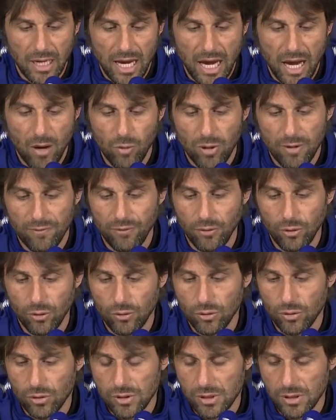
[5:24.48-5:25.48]
our
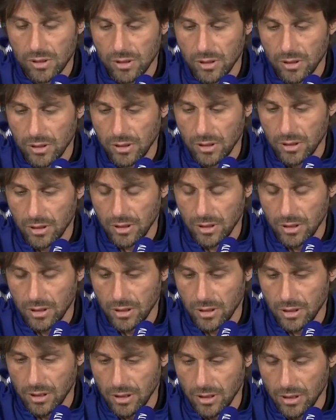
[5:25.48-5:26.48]
focus
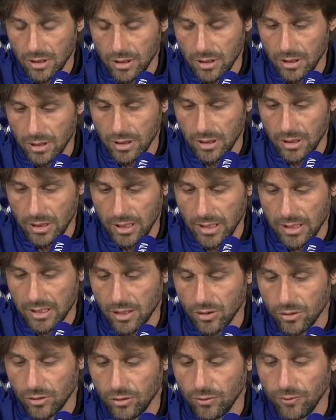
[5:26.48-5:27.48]
is
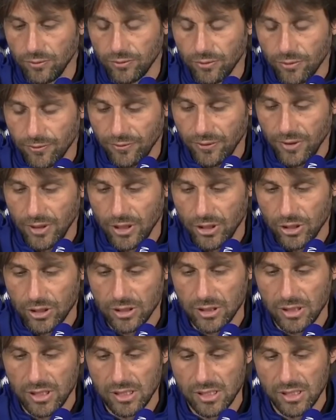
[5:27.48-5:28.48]
on to finish
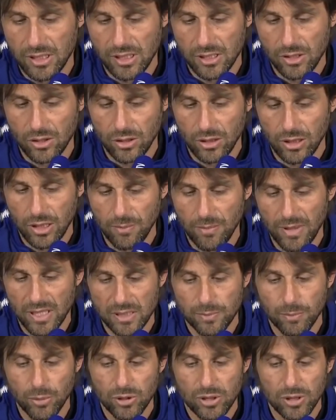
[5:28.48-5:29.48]
this season in the
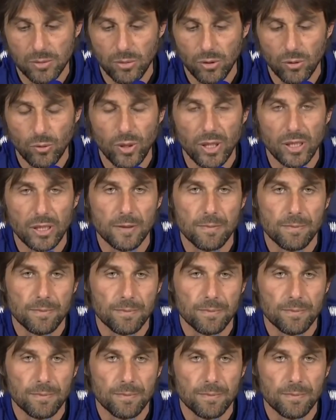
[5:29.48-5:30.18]
best possible way.